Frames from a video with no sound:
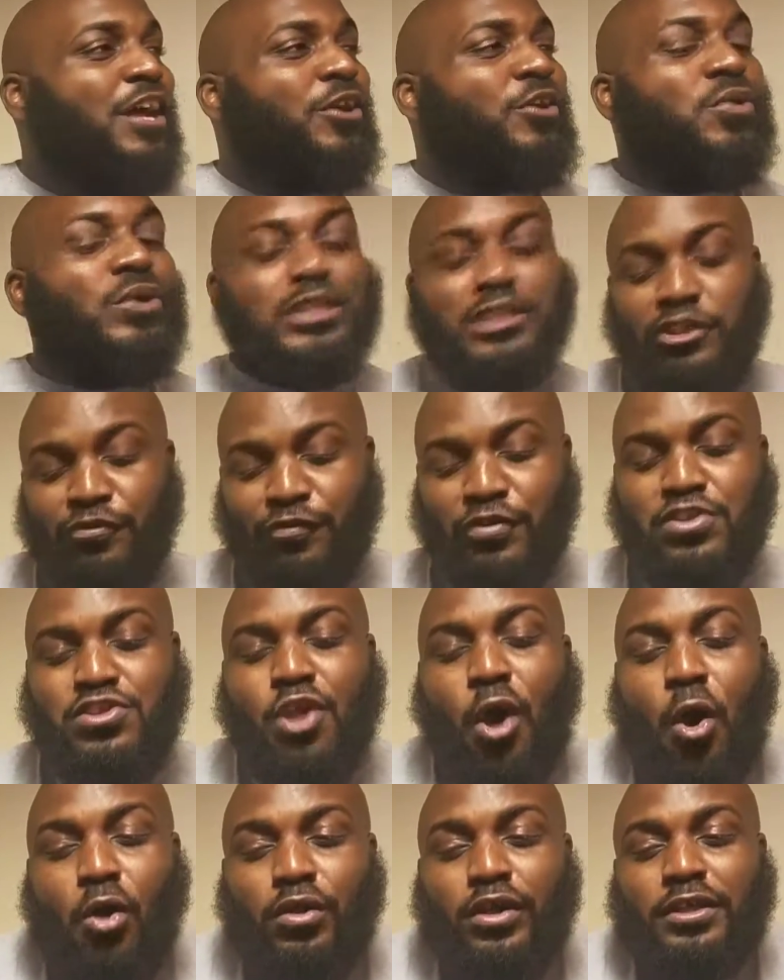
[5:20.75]
Christopher
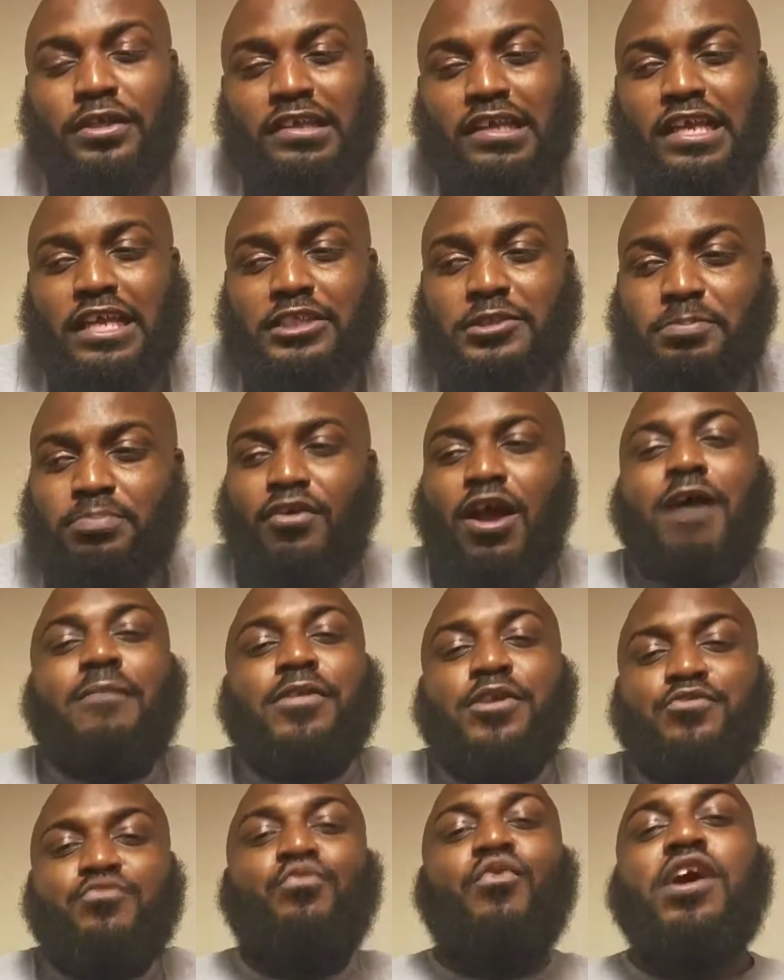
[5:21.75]
Nolan is
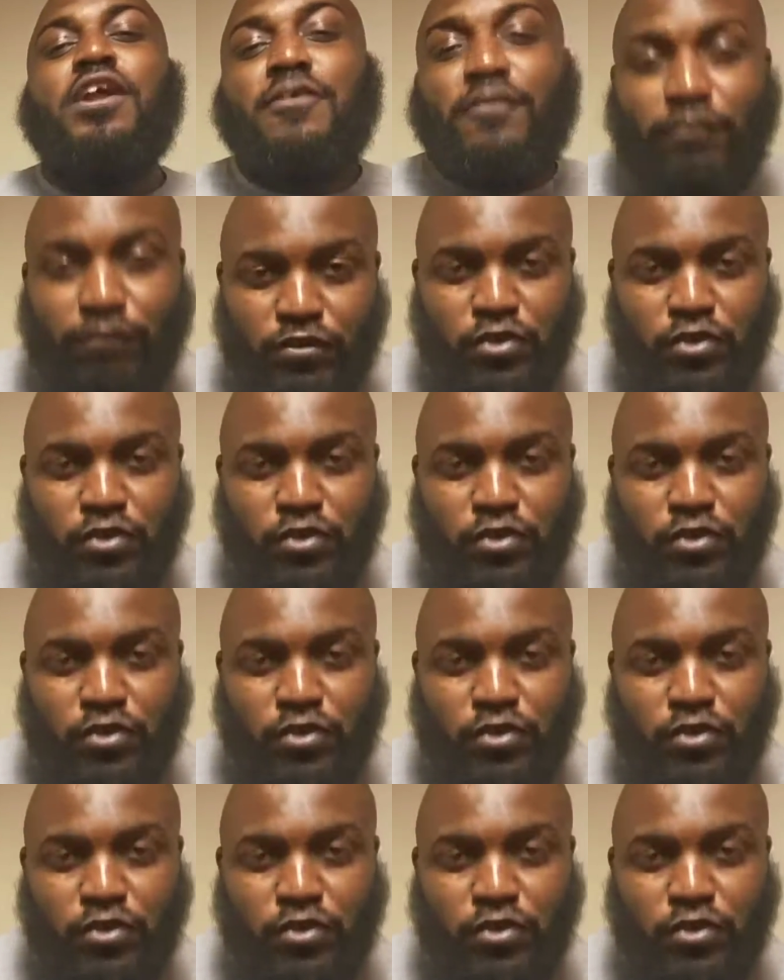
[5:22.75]
probably one of